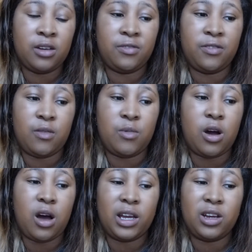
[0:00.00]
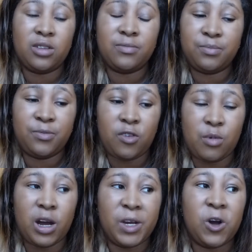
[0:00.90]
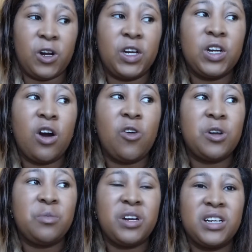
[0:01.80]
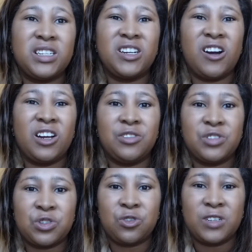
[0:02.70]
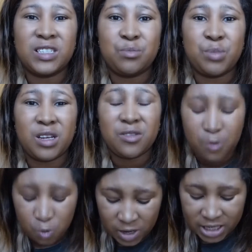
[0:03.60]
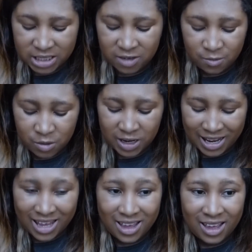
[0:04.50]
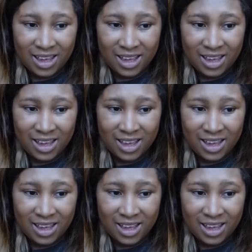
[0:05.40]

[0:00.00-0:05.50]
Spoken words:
from Iconic, only because I kind of saw it as a bit of a waste of money.